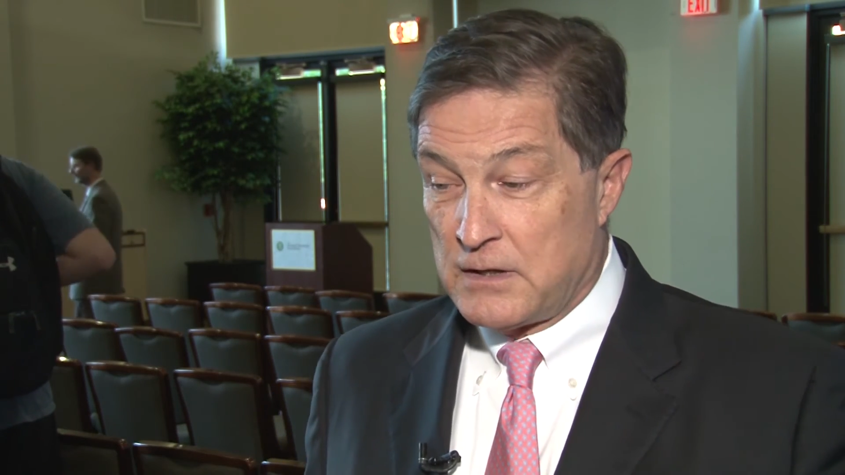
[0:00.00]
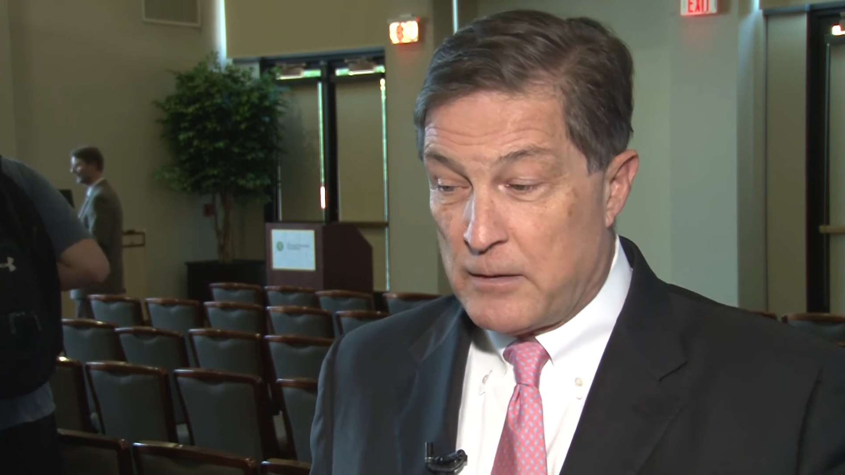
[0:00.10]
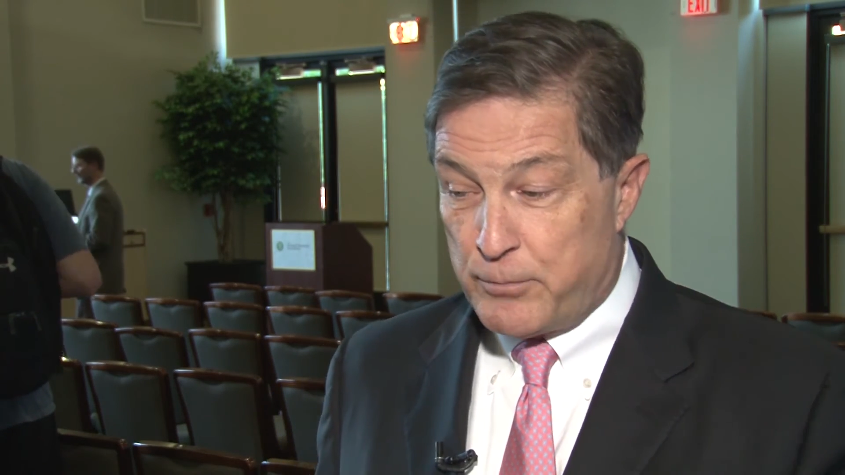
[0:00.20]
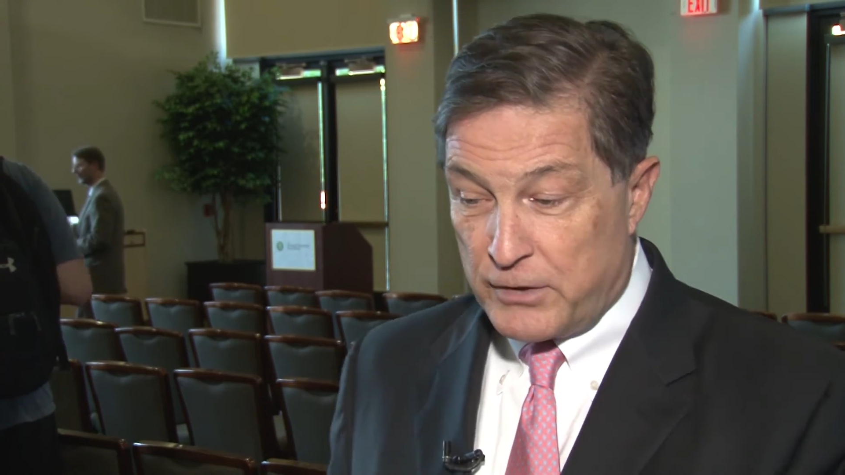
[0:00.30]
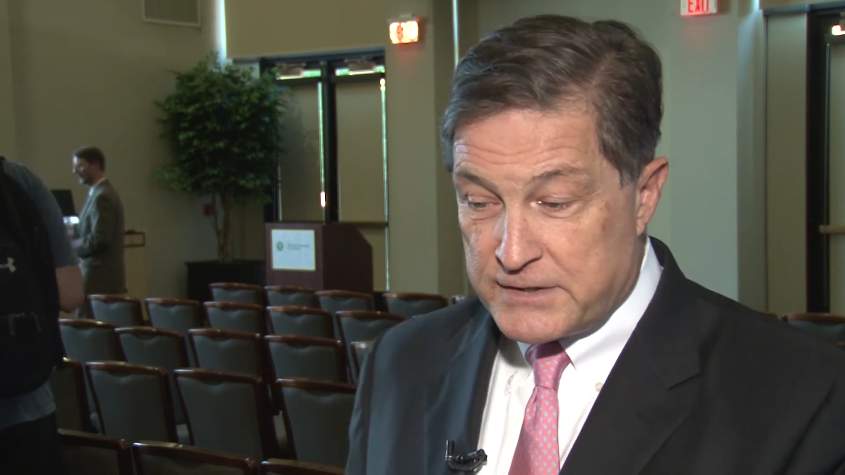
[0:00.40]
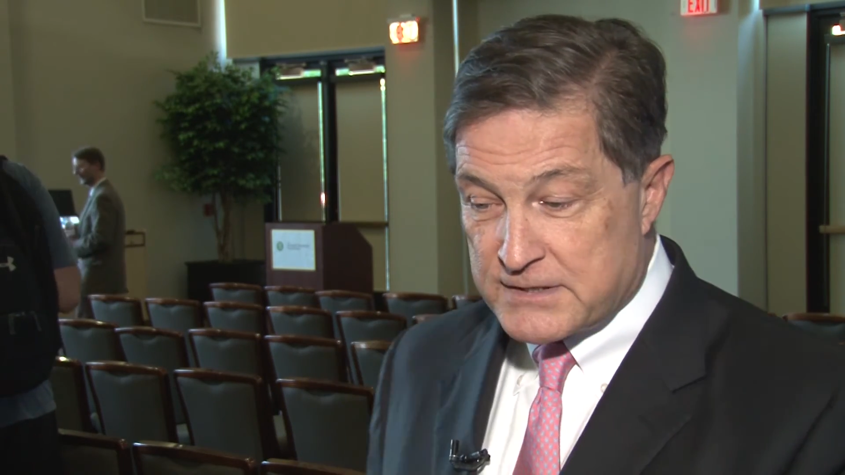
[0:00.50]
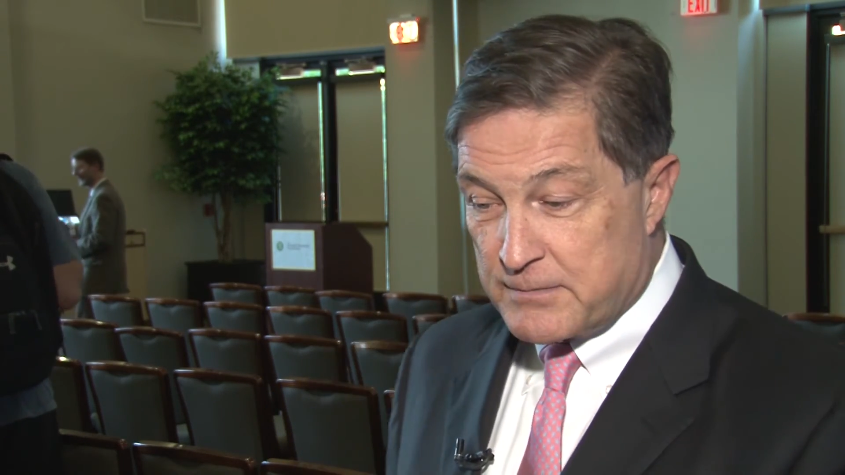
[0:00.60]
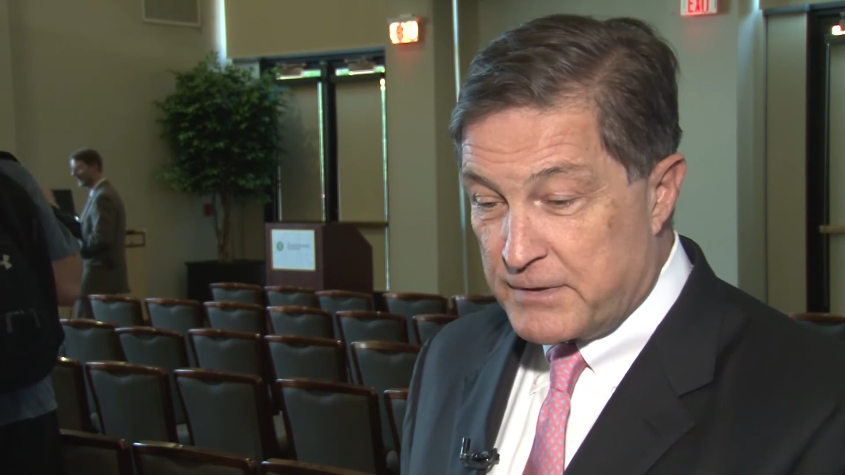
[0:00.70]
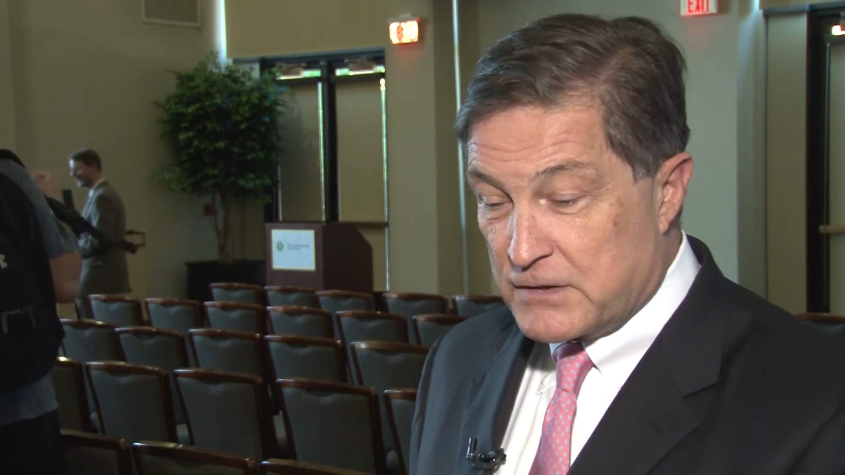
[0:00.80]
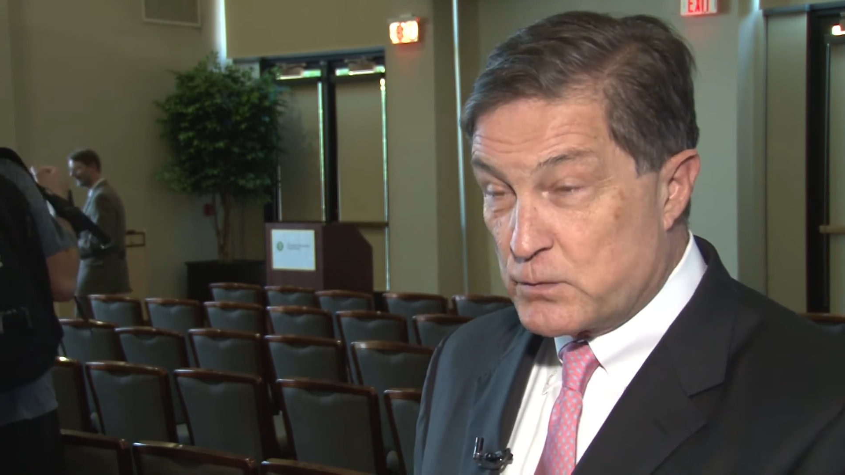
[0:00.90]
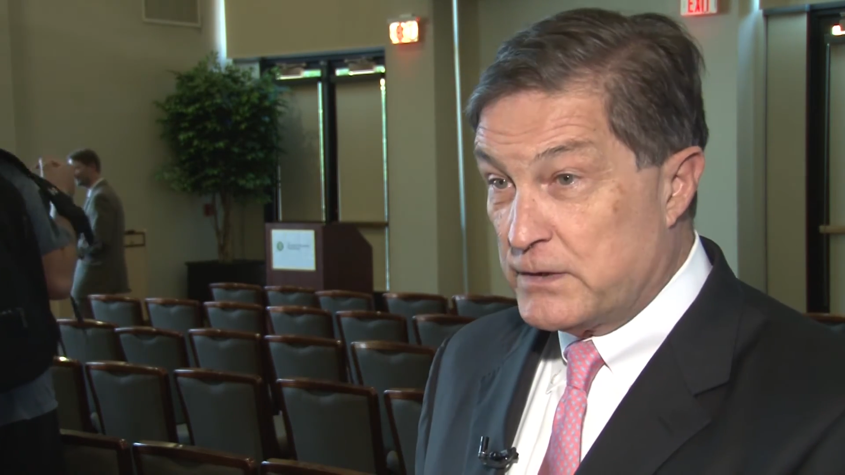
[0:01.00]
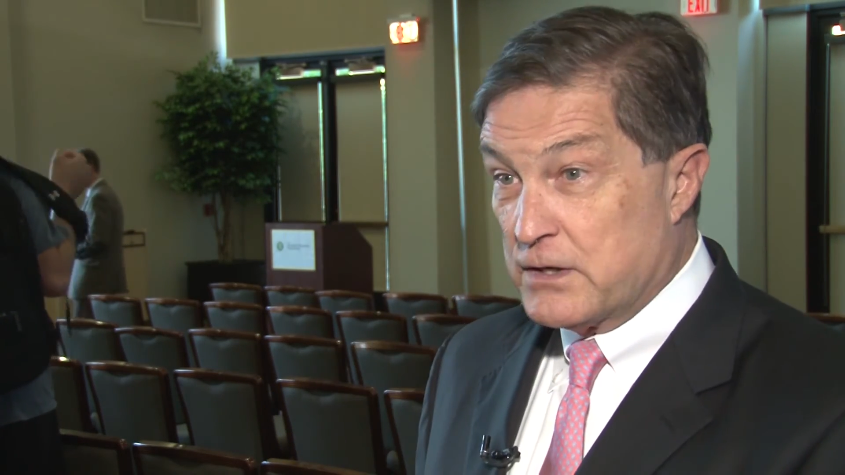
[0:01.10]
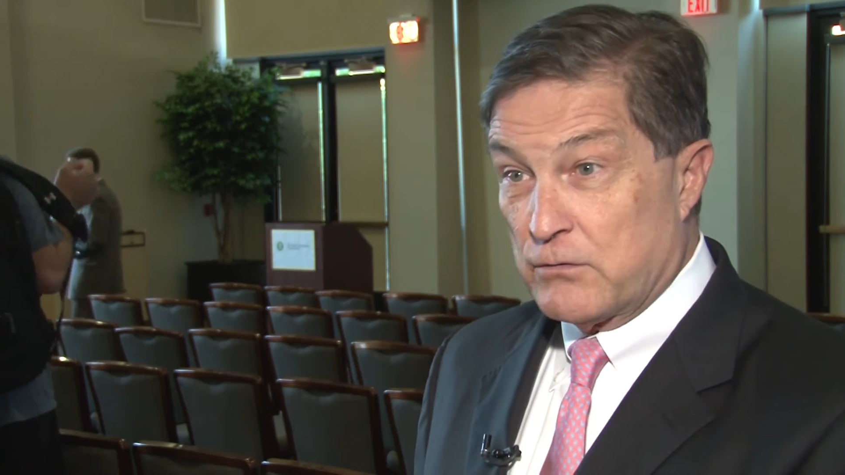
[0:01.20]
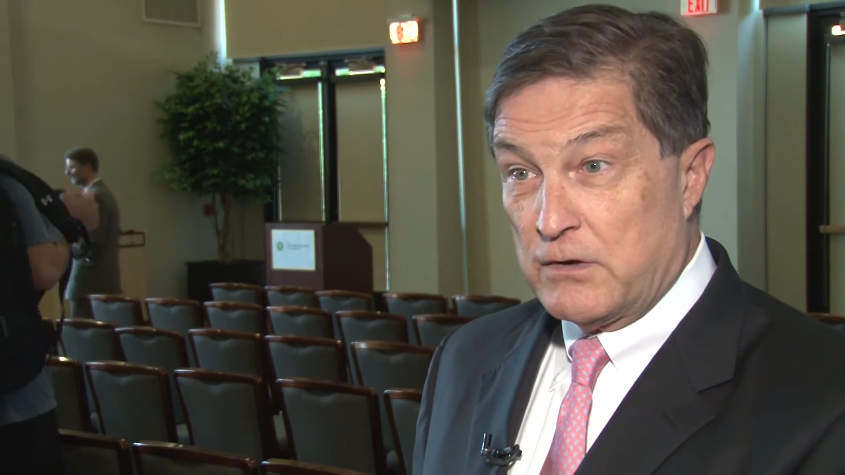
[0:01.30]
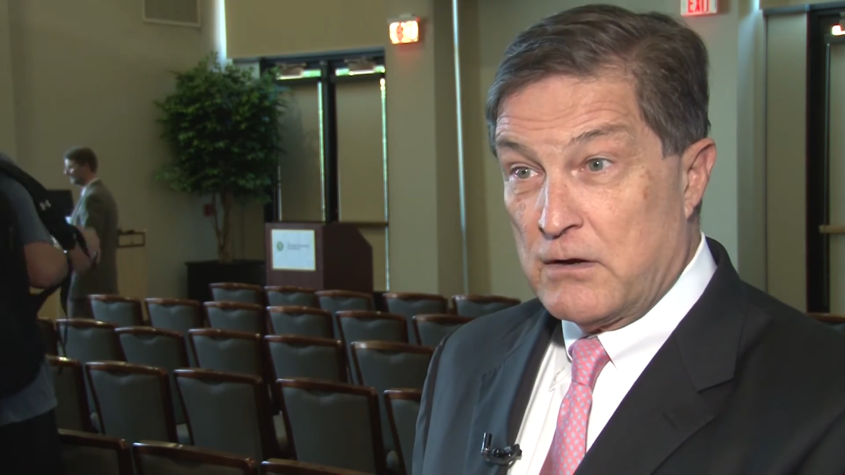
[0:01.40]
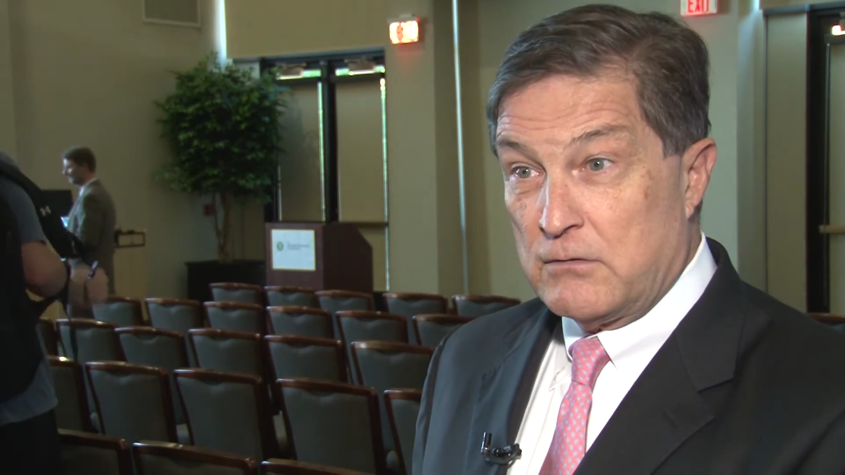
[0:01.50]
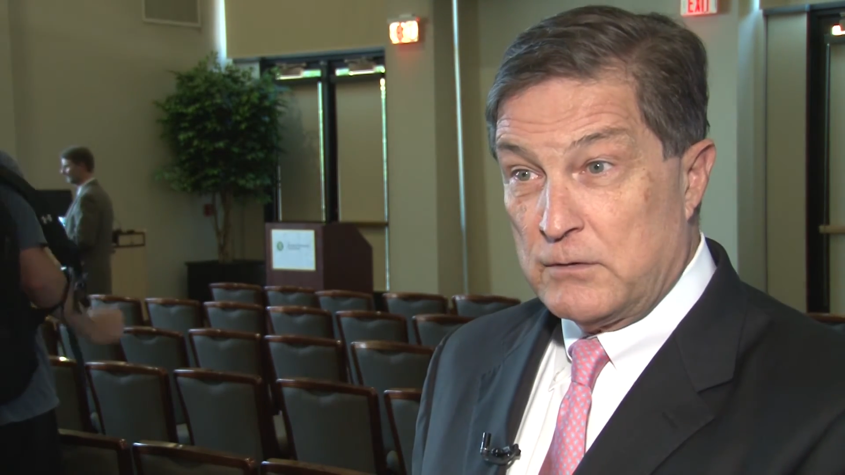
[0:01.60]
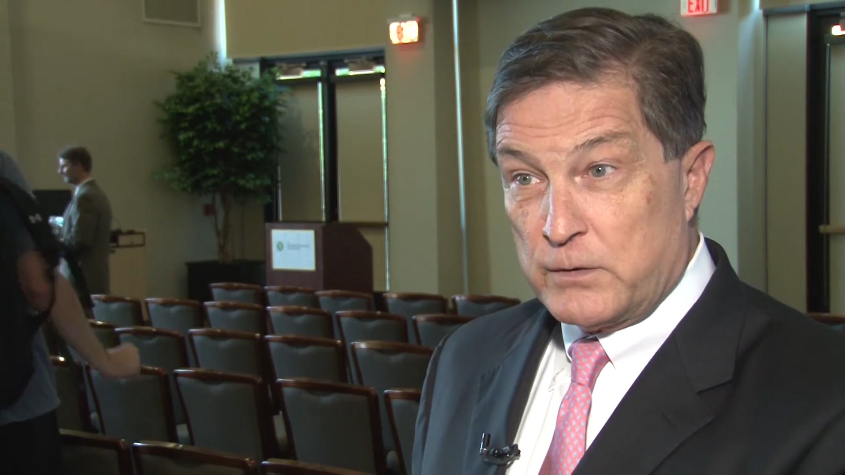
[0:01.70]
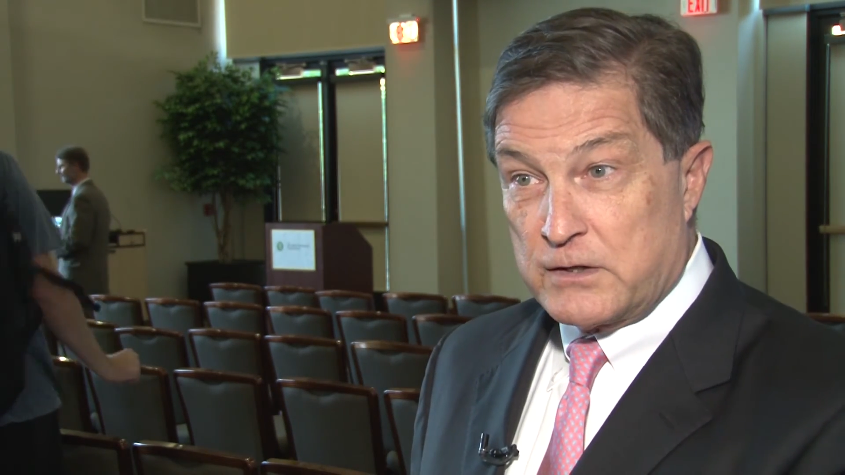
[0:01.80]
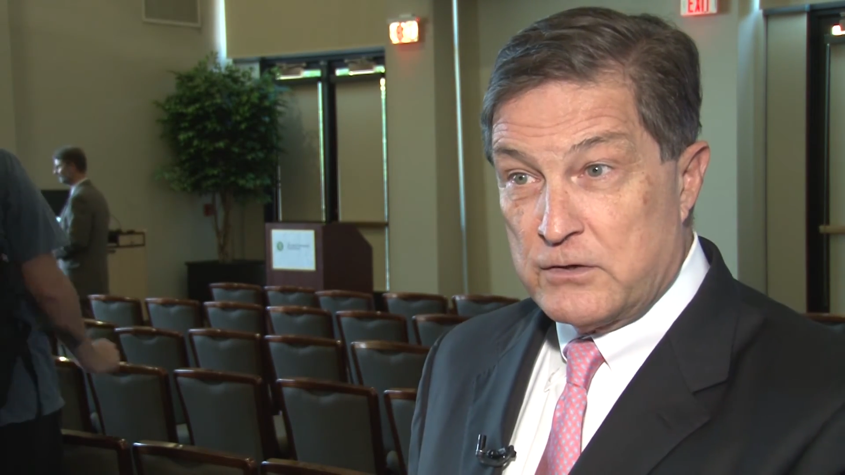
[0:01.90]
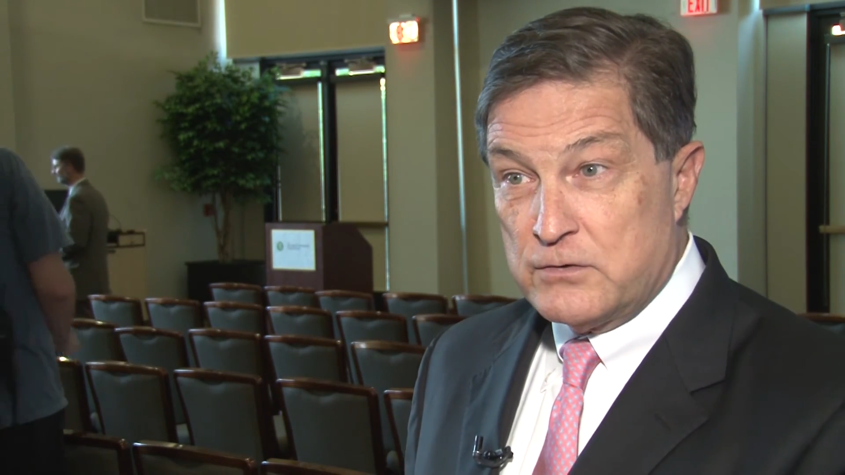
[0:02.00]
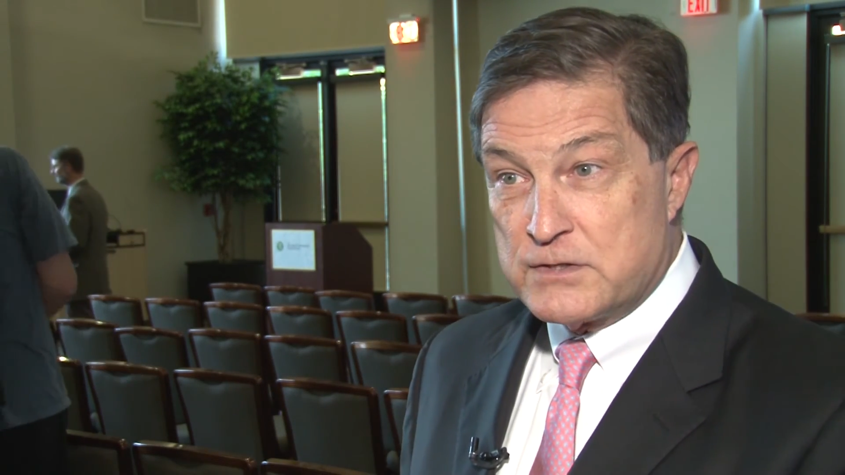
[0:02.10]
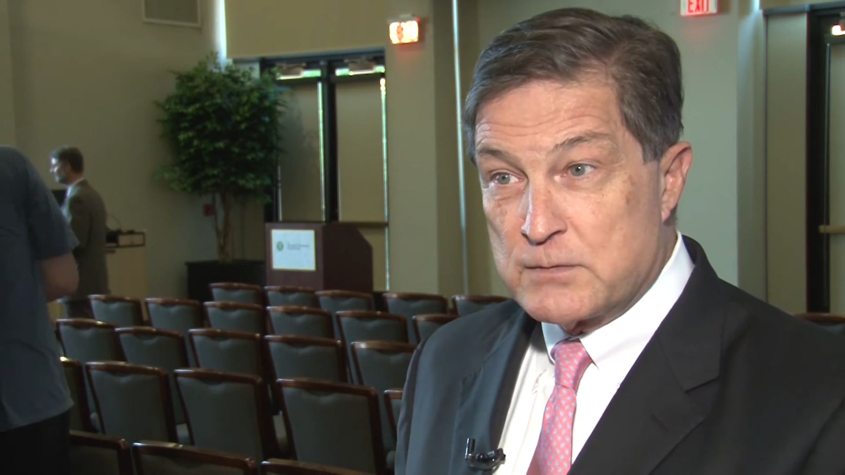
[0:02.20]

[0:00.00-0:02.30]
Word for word: I'll point to some things we don't know and we could use